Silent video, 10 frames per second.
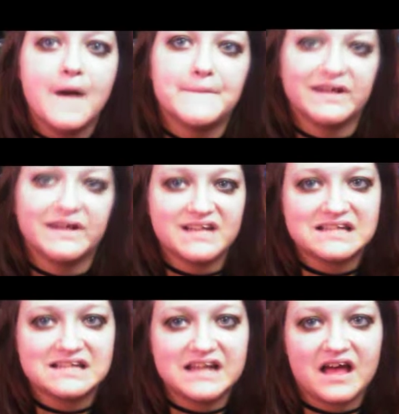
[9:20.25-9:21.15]
But it
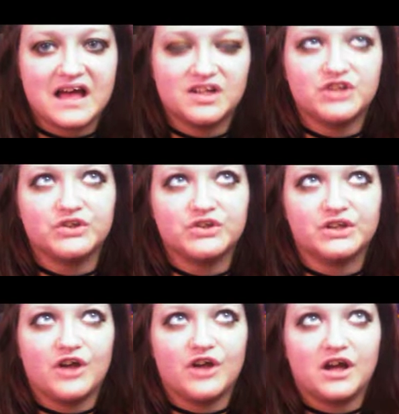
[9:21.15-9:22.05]
doesn't do the
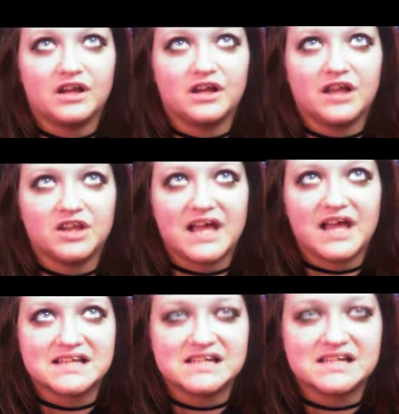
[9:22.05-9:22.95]
long
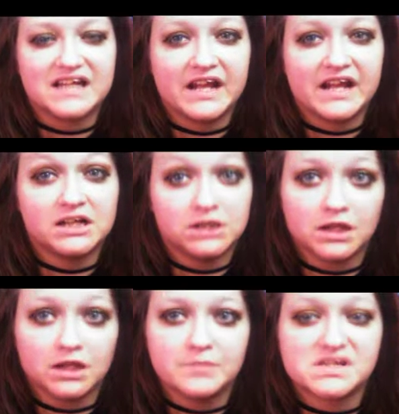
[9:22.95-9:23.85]
lasting, and it
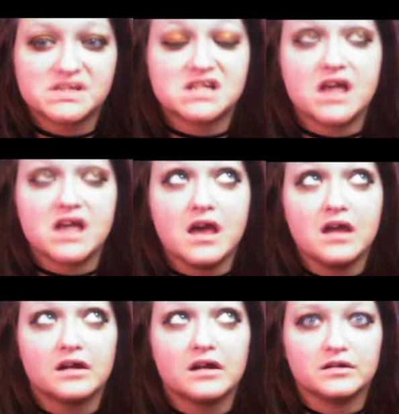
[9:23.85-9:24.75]
clumps
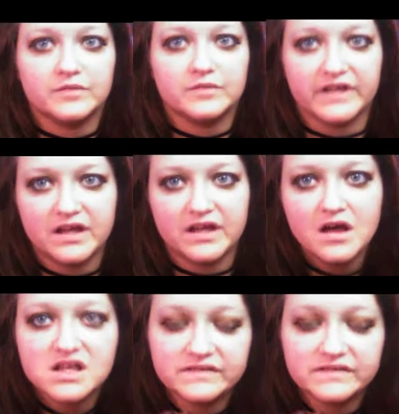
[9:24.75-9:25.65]
terribly.
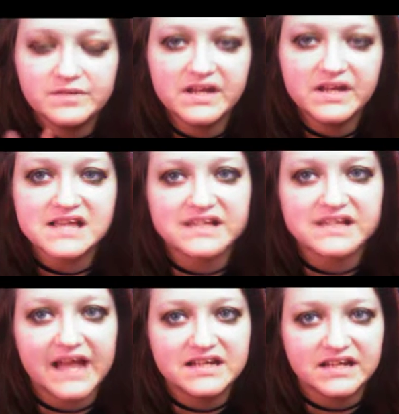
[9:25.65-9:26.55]
So if anybody has
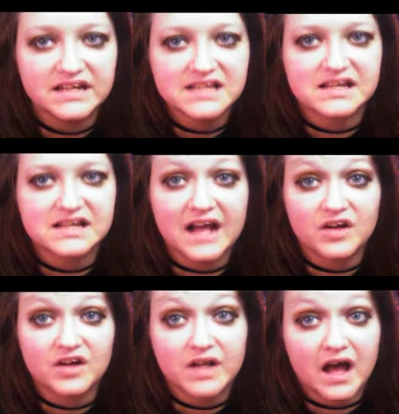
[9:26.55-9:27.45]
any ideas on
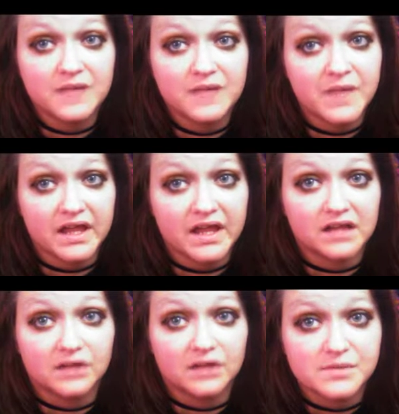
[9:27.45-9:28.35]
how to not make it
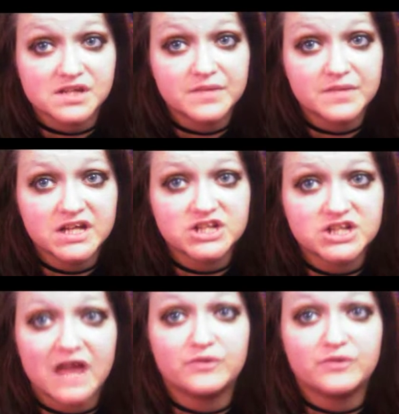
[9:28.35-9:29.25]
clump so much,
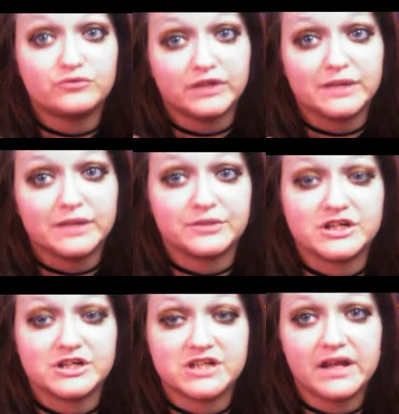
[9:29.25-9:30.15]
I would really
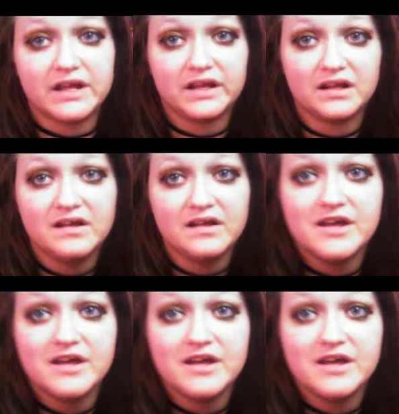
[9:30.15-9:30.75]
appreciate it.